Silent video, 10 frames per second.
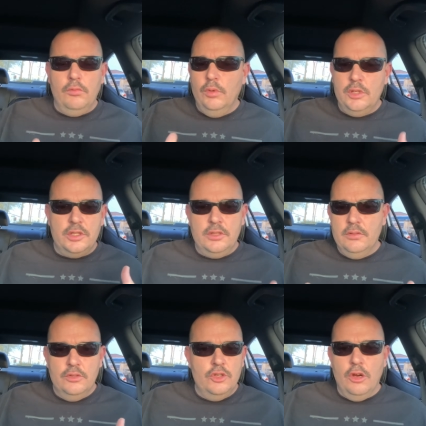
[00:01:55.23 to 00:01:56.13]
We'll just
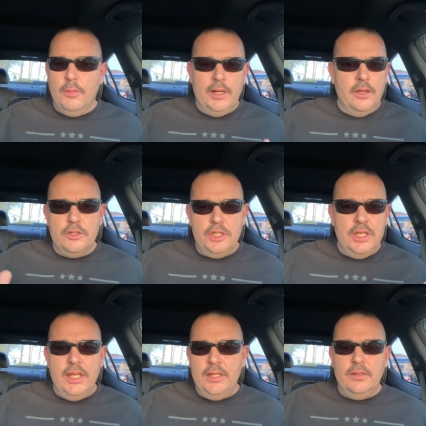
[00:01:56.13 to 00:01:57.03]
joke about other
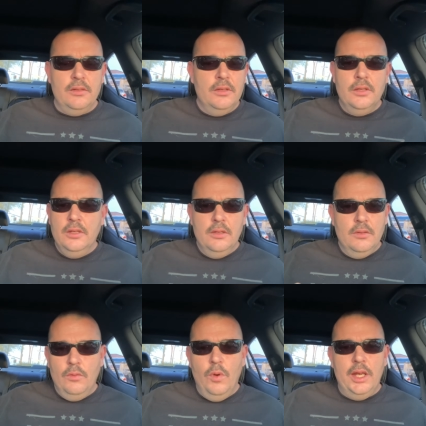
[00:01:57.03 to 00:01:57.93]
shit,
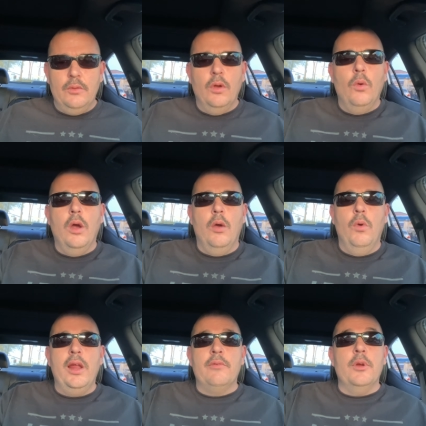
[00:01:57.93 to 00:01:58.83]
what it,
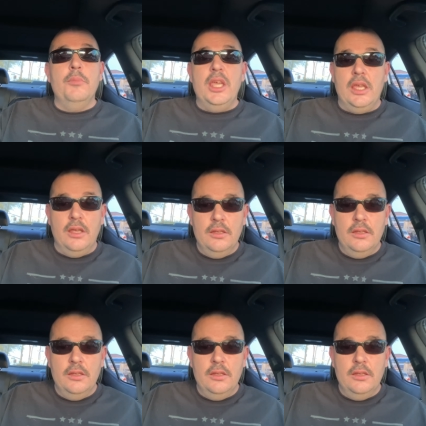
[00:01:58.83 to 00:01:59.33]
whatever it be